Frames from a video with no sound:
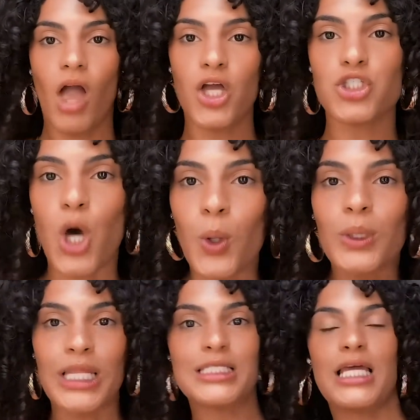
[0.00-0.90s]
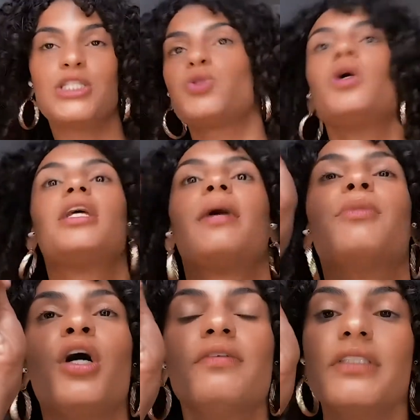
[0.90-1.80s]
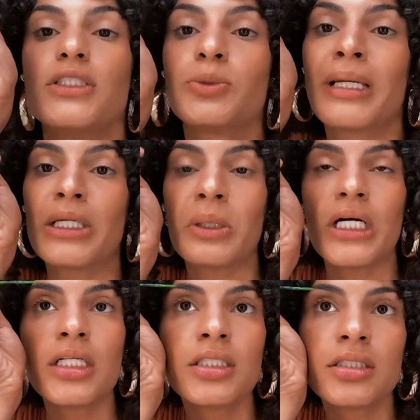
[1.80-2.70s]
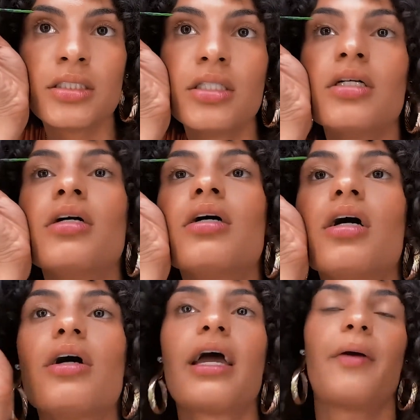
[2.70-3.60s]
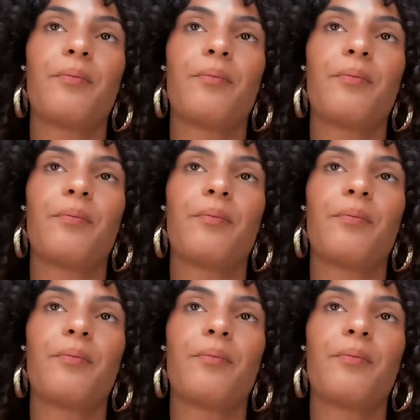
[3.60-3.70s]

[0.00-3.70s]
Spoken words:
So let's get it started. I'm nervous, oh my God. Okay.